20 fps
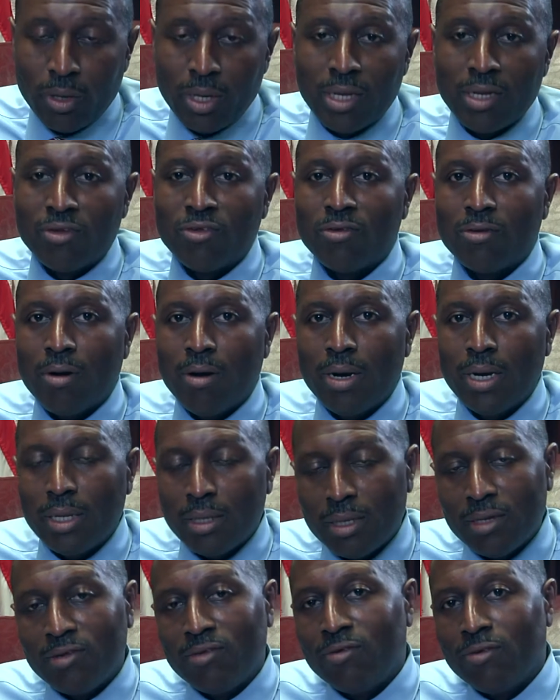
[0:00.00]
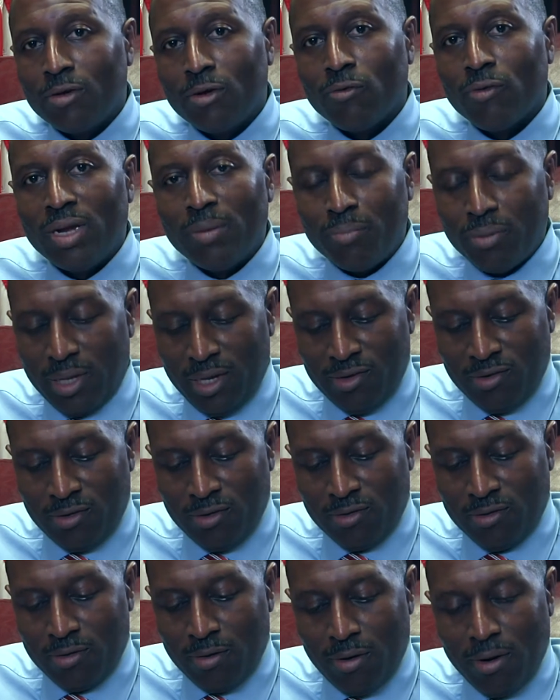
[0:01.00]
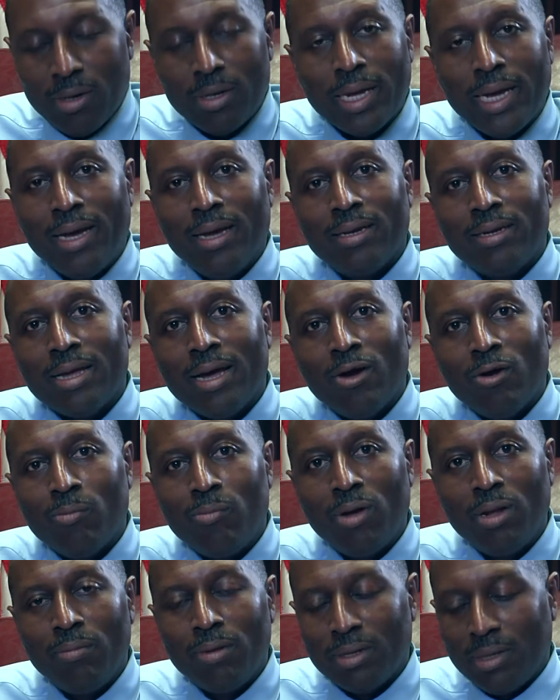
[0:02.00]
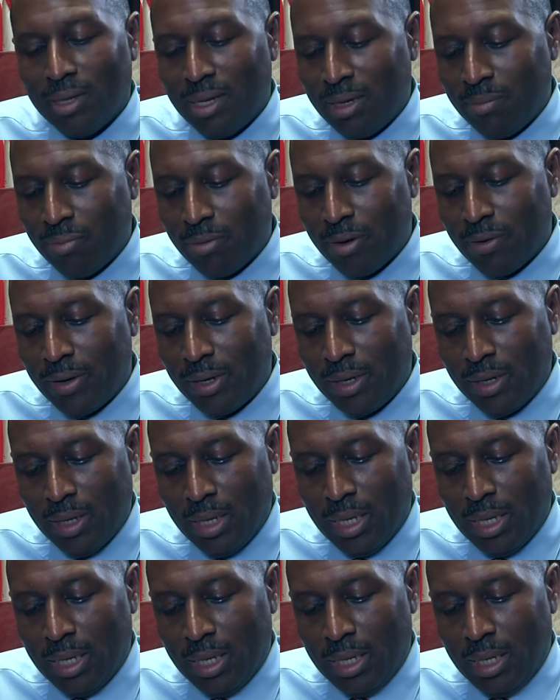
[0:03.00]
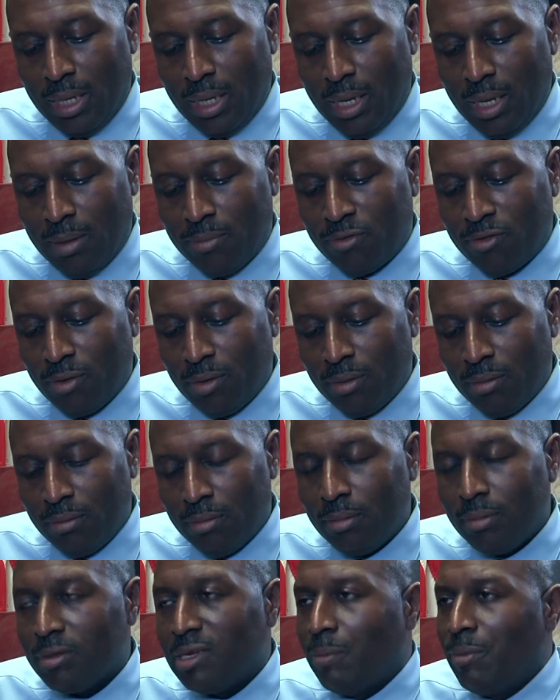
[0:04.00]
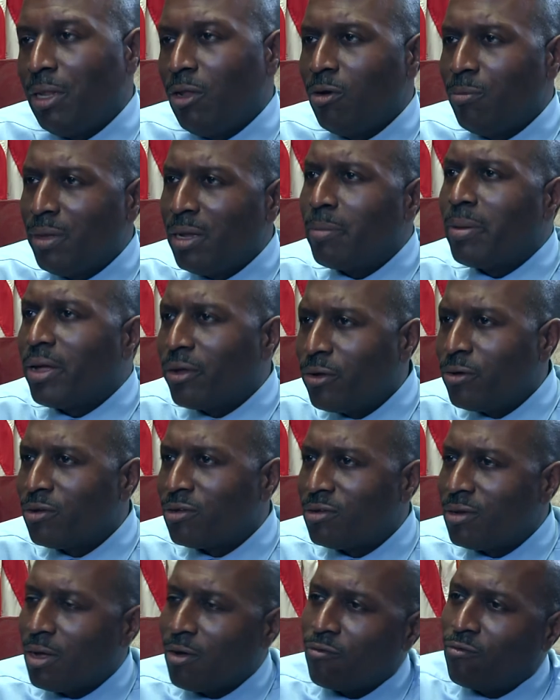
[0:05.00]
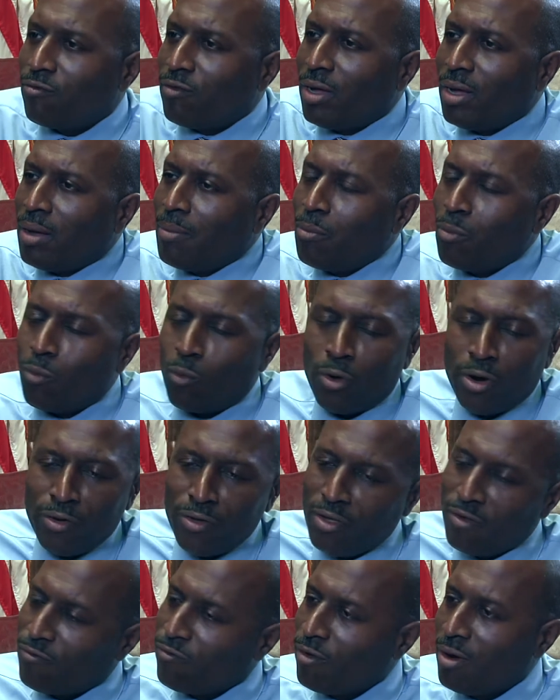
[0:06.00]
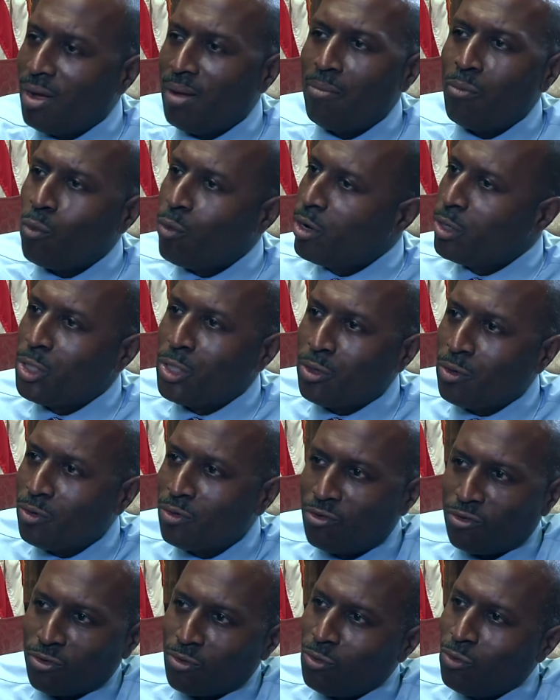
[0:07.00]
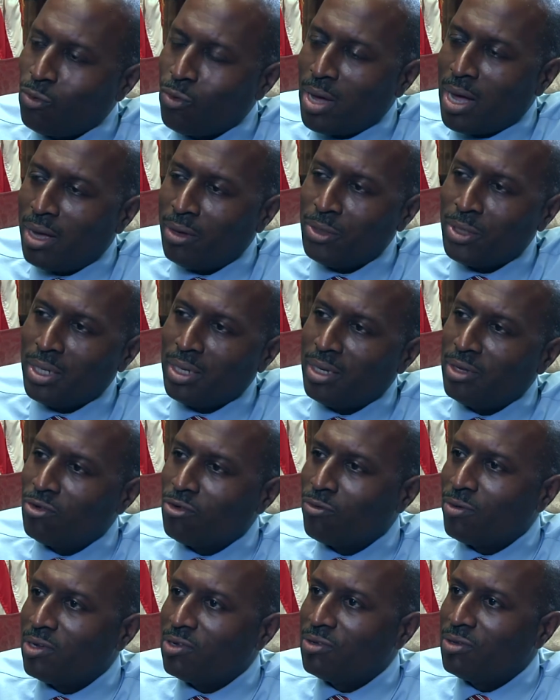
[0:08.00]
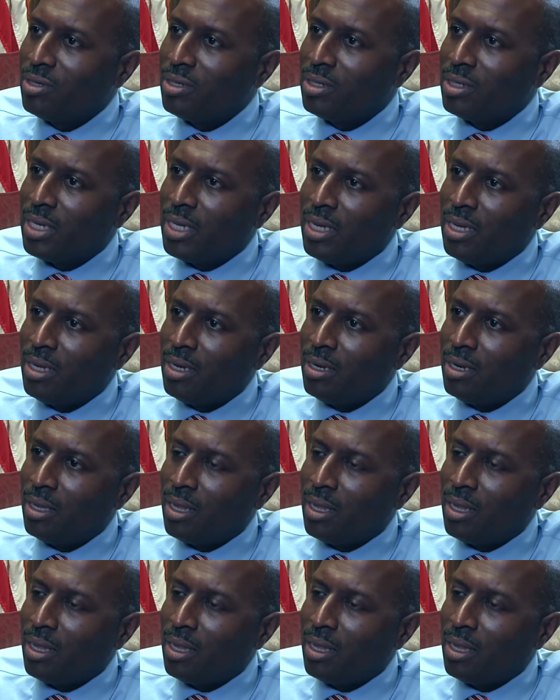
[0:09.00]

want to get started? This is a great place to start at our public library. Um, so, Tell me a little bit about yourself. Um, where are you from? Where'd you go to school? How'd you get interested in